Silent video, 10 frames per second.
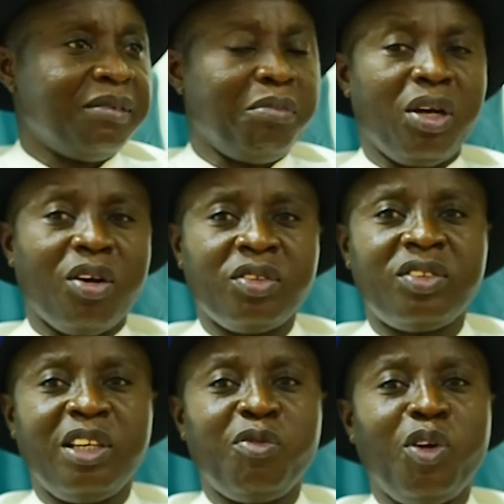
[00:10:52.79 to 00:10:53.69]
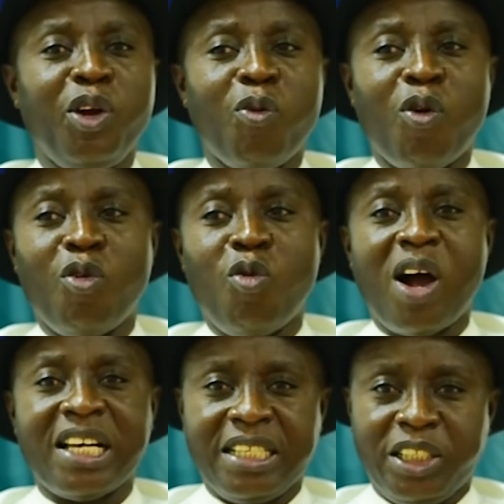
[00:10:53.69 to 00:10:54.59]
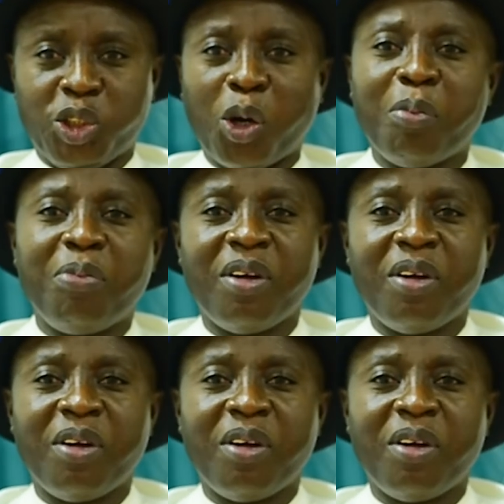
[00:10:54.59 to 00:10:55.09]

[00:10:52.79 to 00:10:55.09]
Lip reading: because even the one who has a job,